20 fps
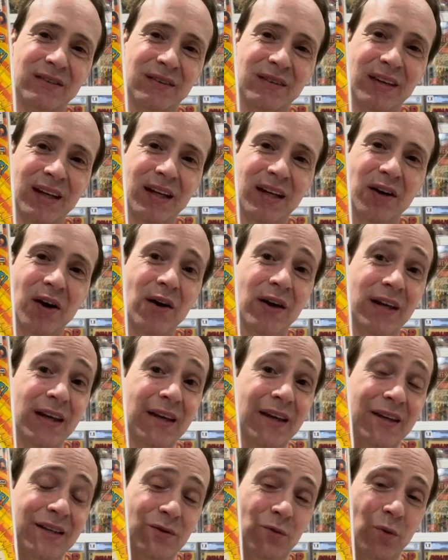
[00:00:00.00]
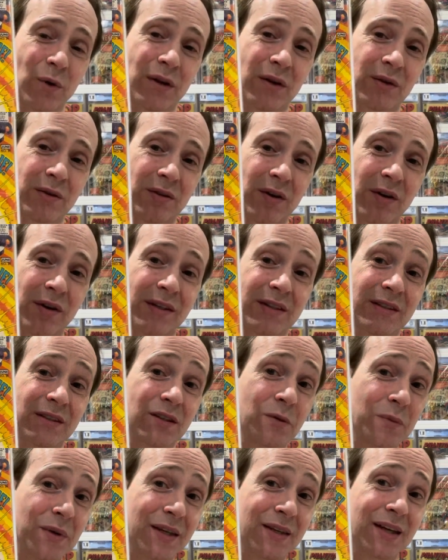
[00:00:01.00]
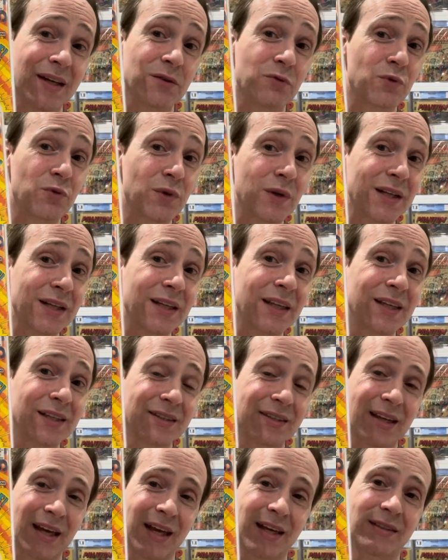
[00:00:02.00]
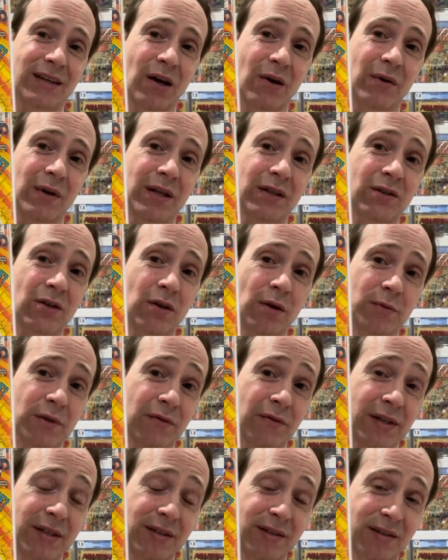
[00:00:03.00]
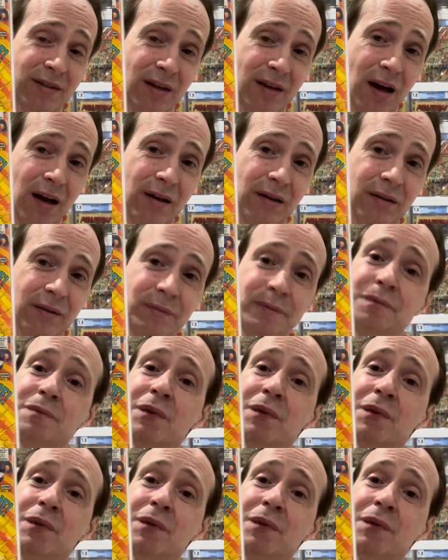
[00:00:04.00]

Nick Kurdy is one of those artists, to me, that really stands out in terms of his style.